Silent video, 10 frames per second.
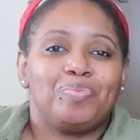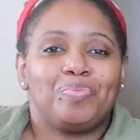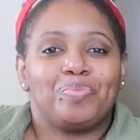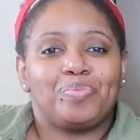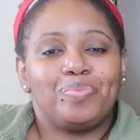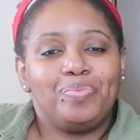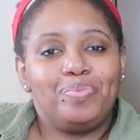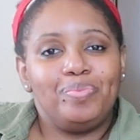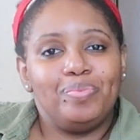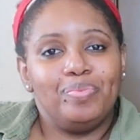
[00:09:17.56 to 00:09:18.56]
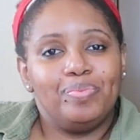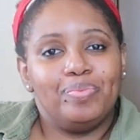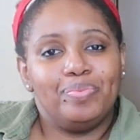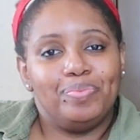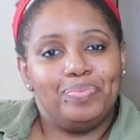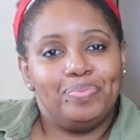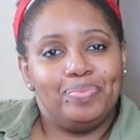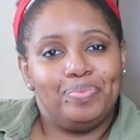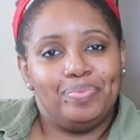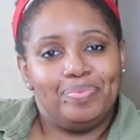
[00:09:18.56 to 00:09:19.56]

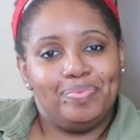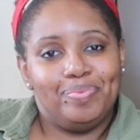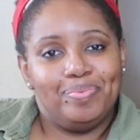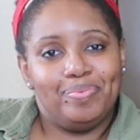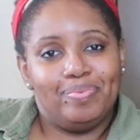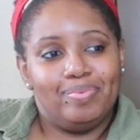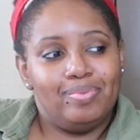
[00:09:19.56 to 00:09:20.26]
(not speaking)